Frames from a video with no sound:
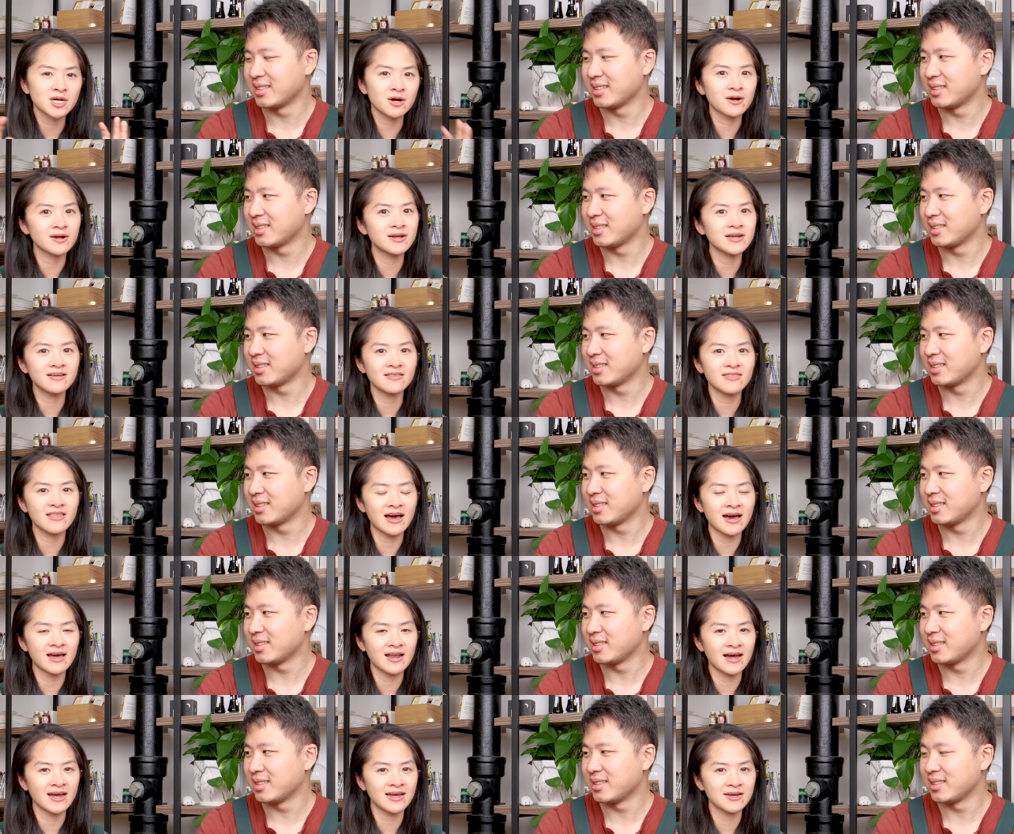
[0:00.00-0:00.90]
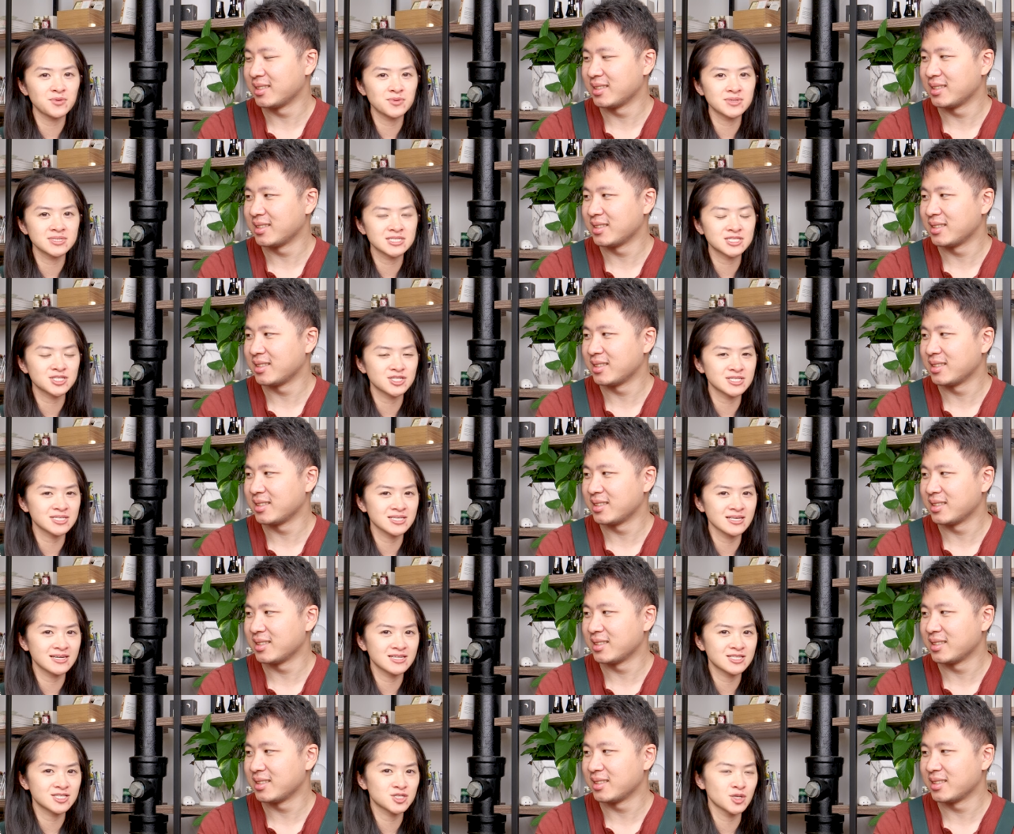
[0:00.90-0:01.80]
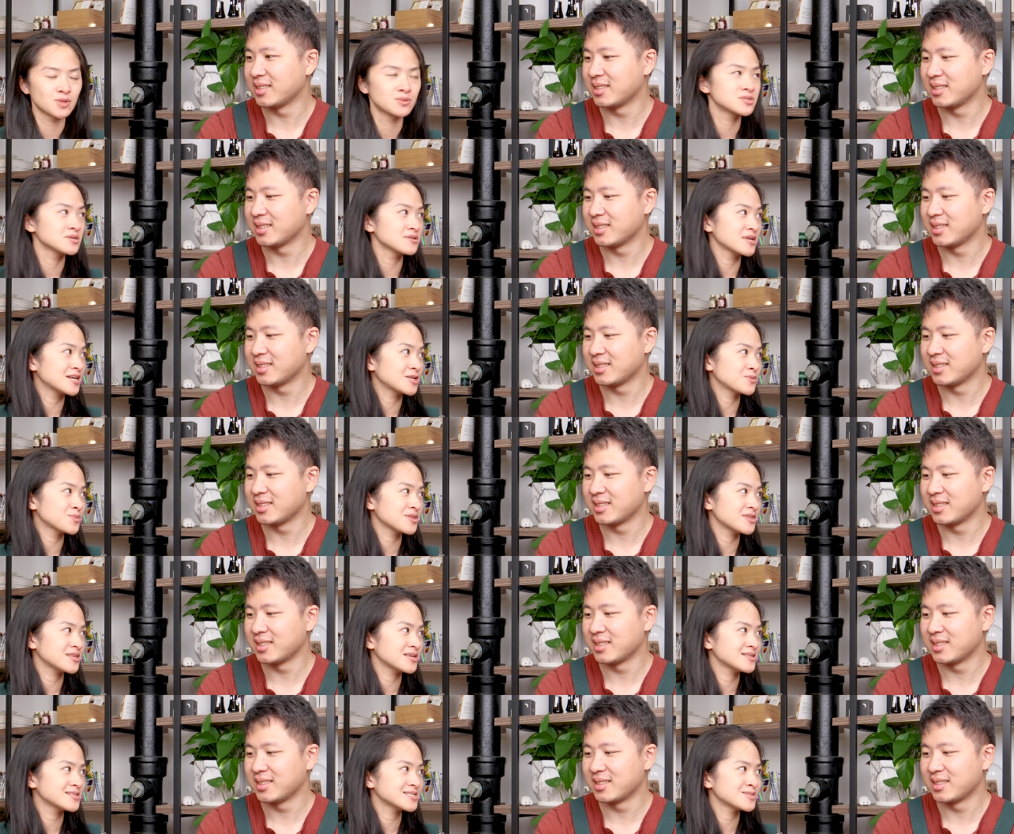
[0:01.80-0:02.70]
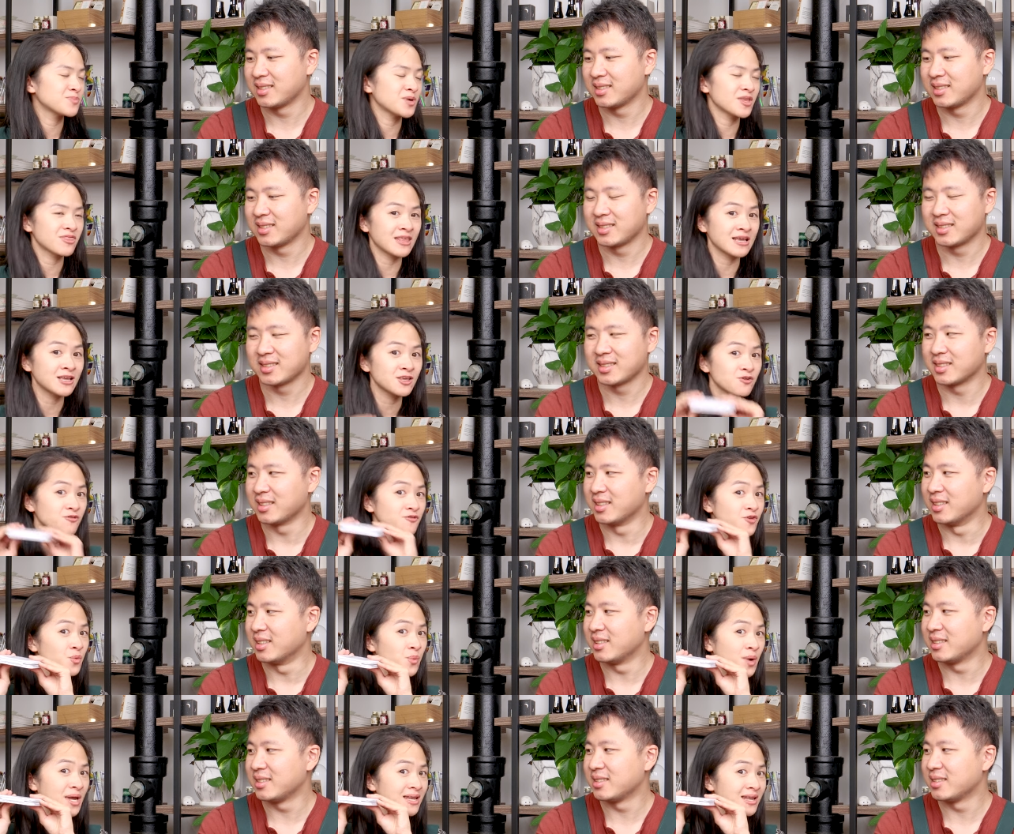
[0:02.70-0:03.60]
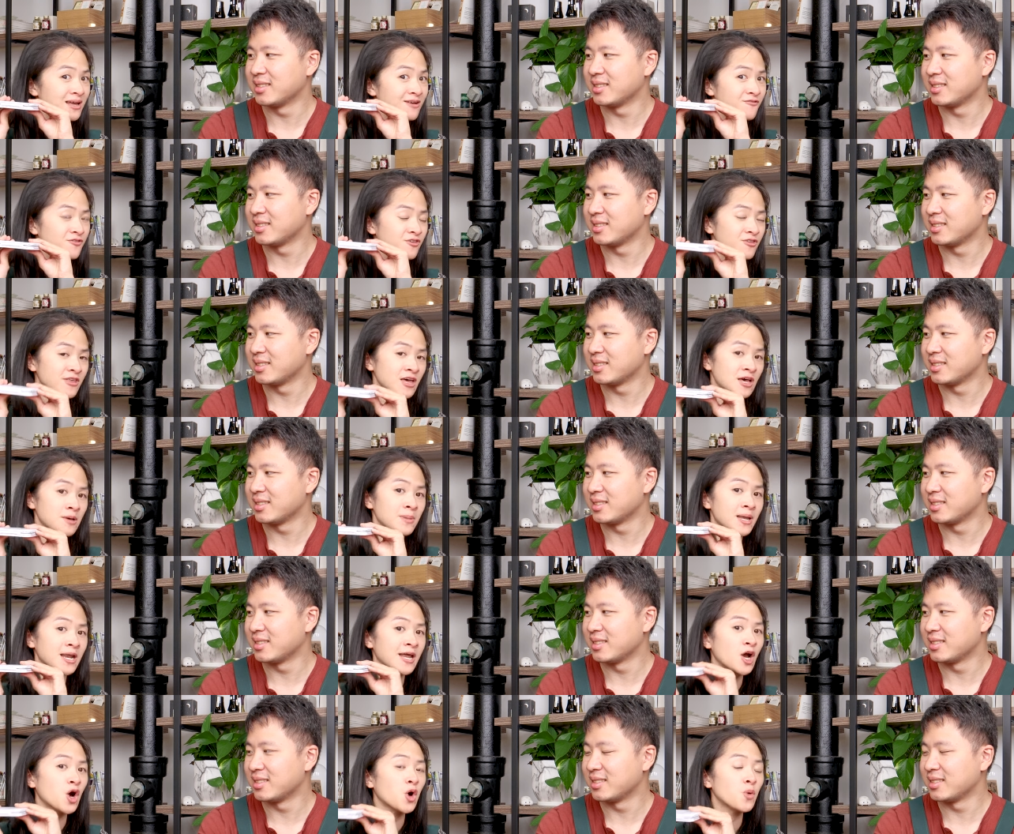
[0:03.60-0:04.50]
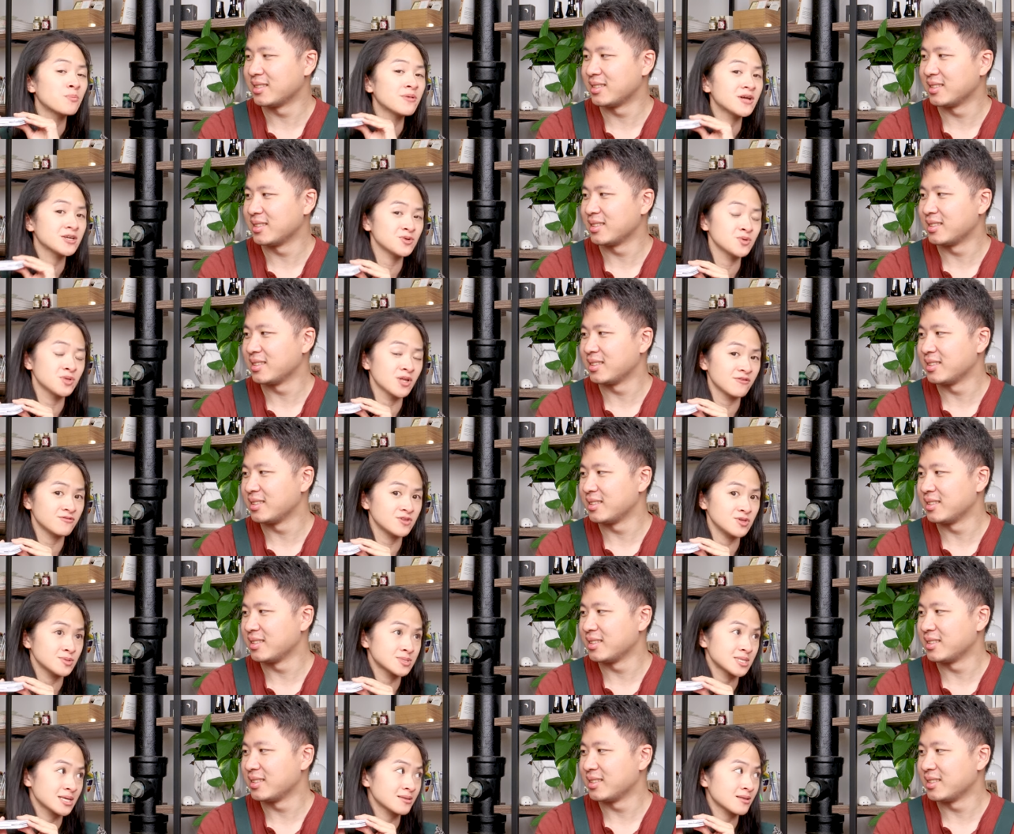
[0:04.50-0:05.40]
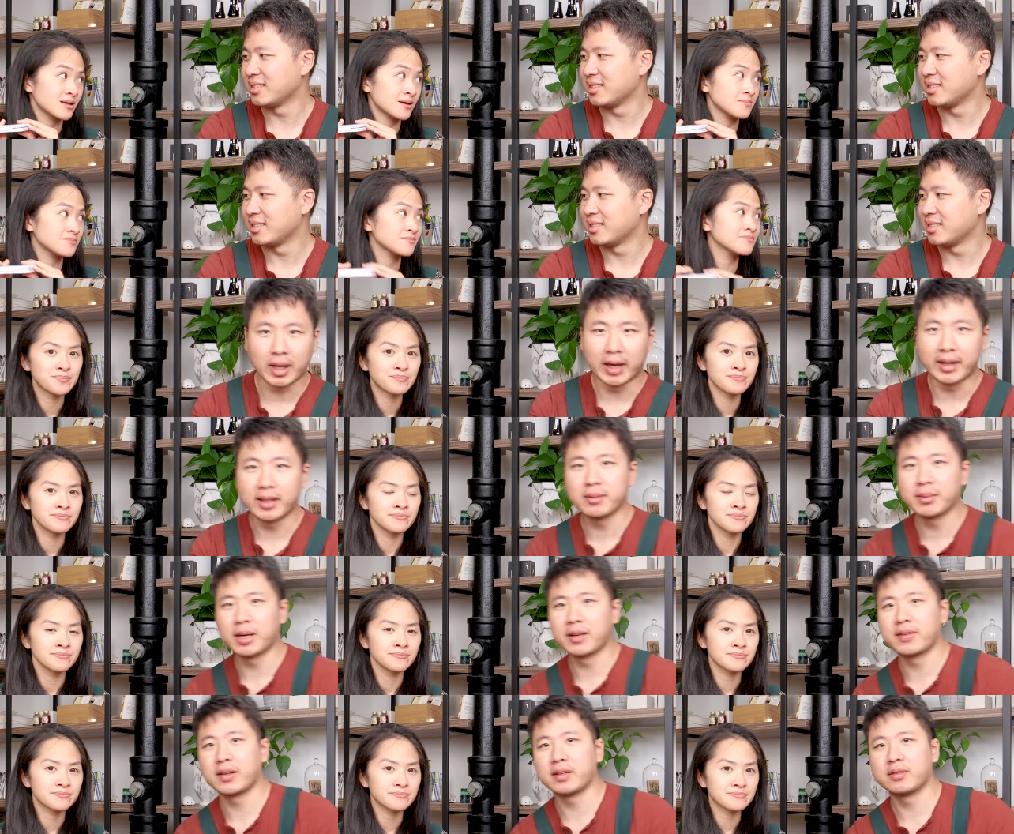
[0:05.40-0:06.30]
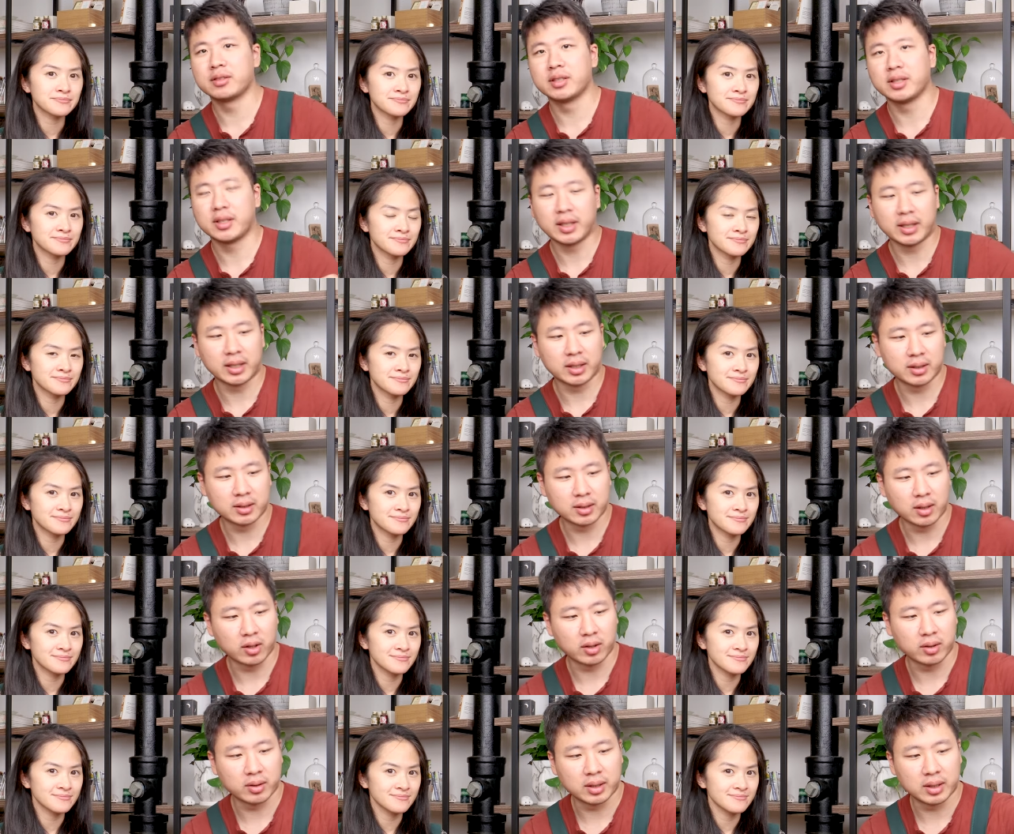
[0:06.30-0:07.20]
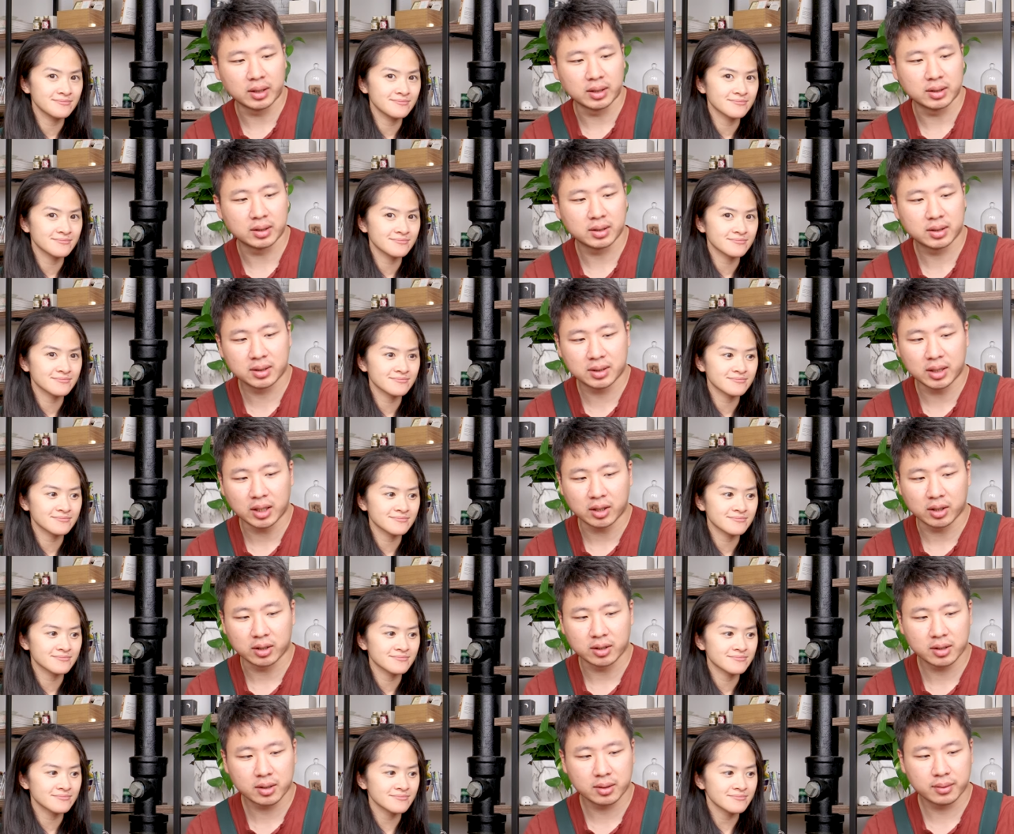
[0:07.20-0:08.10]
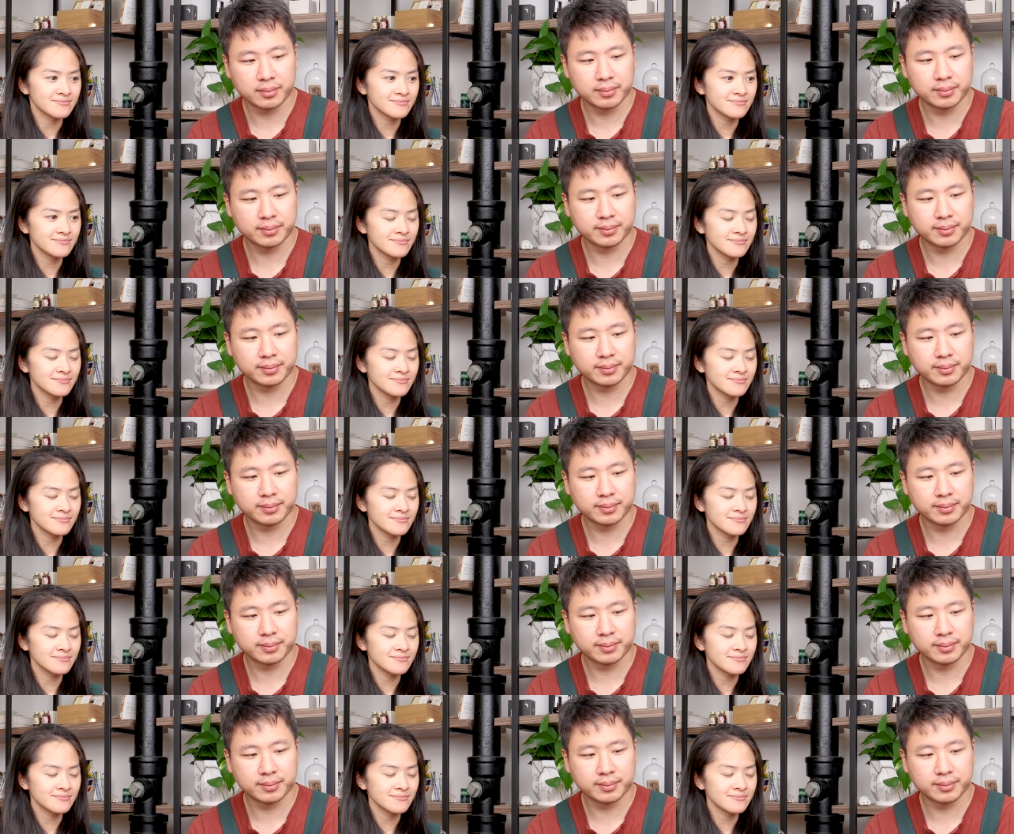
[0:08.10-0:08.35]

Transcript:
Speaker 1: sorry that I was just like so delayed with these, but thank you for waiting for them. And I hope that you love using them.
Speaker 2: I think my favorite thing are these stickers.